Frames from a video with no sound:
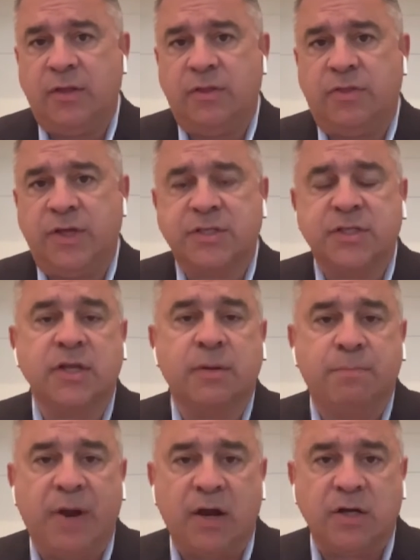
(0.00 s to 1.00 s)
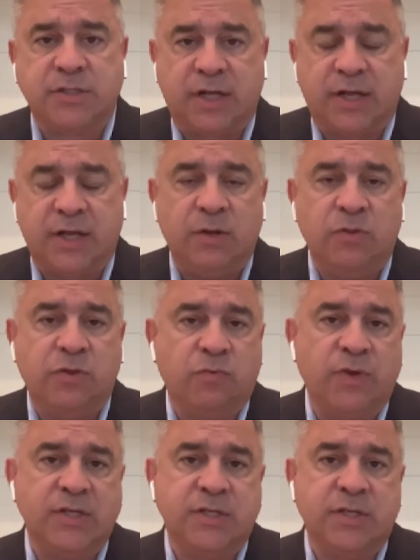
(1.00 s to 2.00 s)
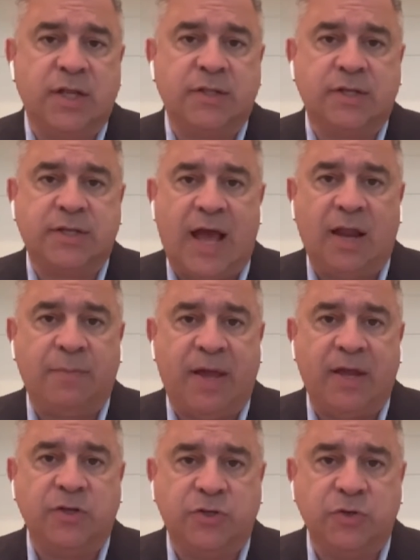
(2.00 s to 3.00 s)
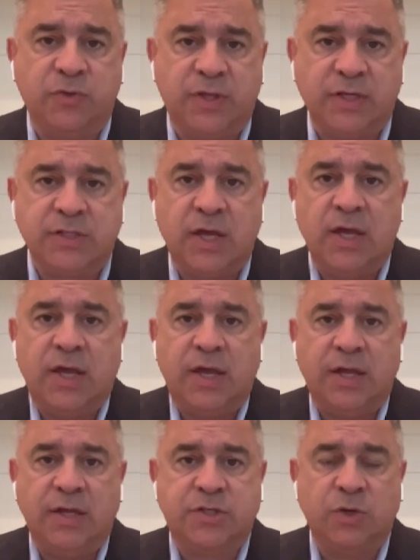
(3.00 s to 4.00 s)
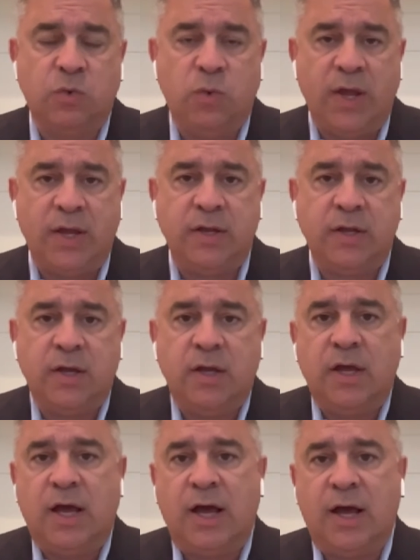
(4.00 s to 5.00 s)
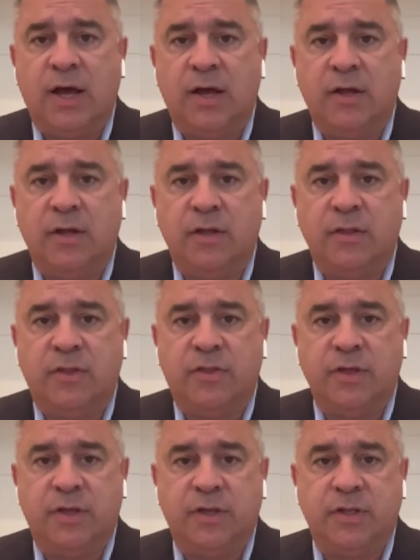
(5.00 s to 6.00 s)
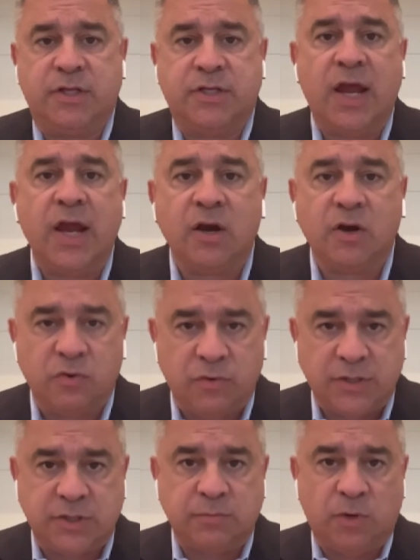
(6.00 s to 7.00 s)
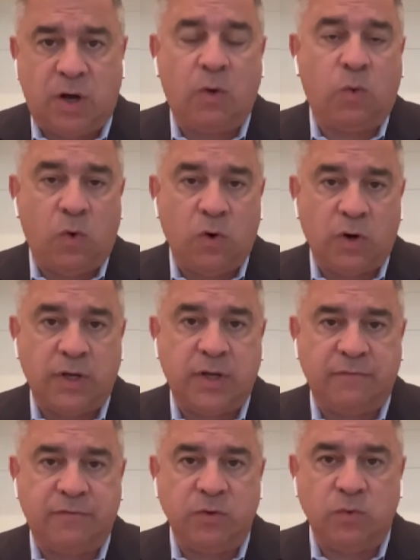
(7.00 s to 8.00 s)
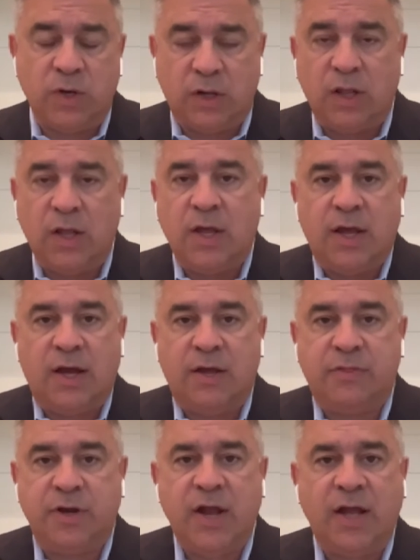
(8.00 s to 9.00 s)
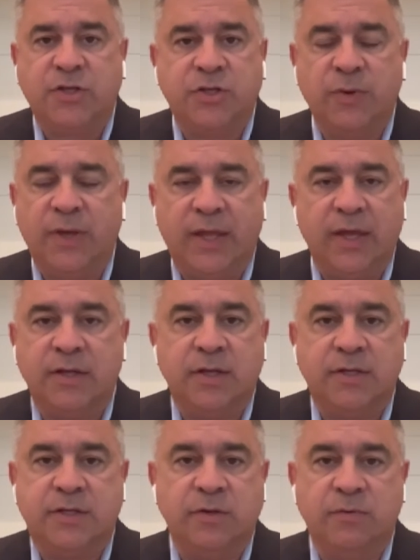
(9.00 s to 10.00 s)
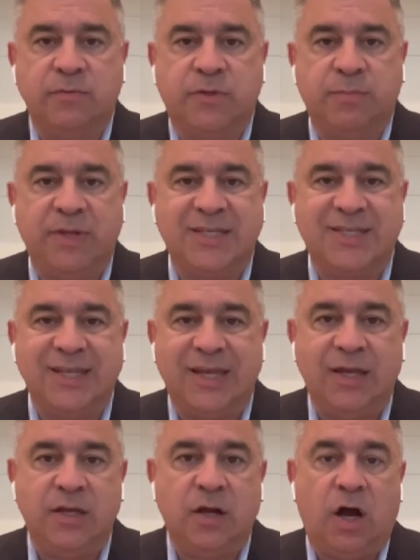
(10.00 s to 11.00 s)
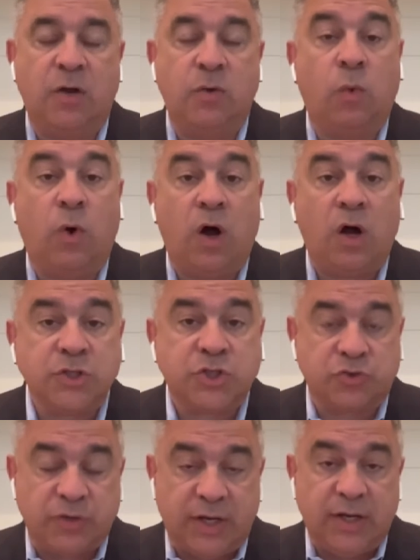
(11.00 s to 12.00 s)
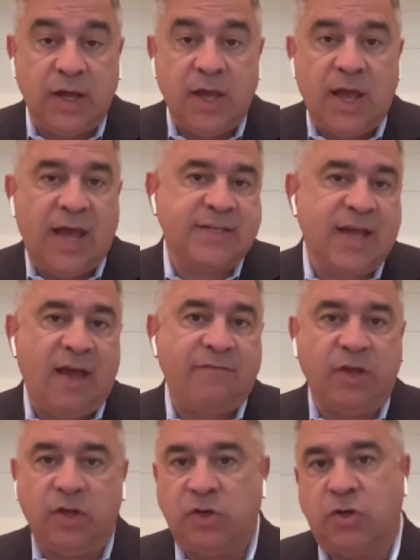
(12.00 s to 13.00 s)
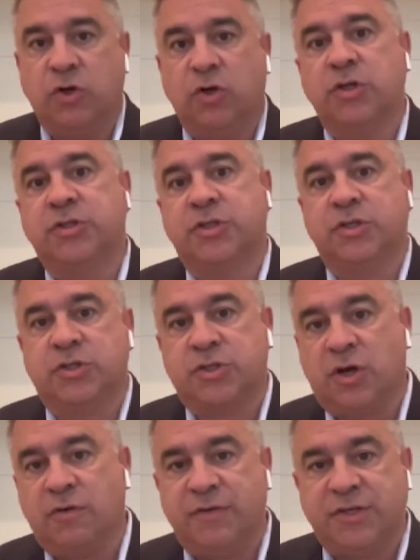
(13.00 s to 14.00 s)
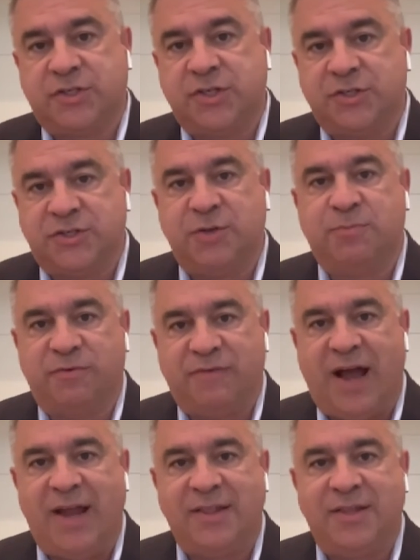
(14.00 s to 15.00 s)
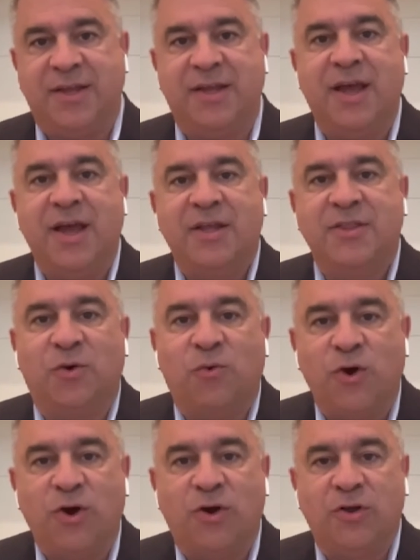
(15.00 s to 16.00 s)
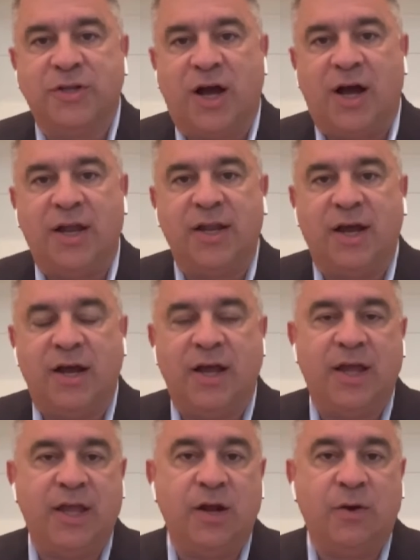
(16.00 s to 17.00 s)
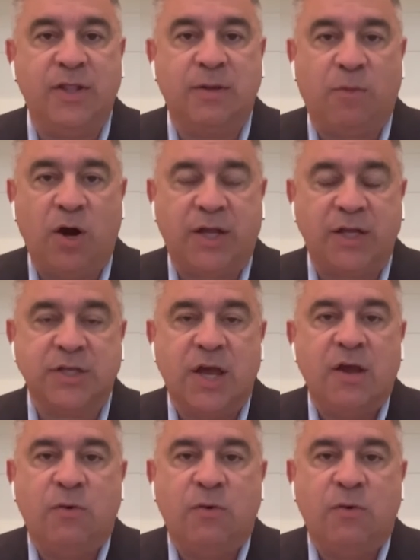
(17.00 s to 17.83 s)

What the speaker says: This is embarrassing. And the reason that the Taliban do this is to win the terrorism award, if you will. They're not doing it to be seen on Wall Street as having goods and services to provide the world on, in the markets.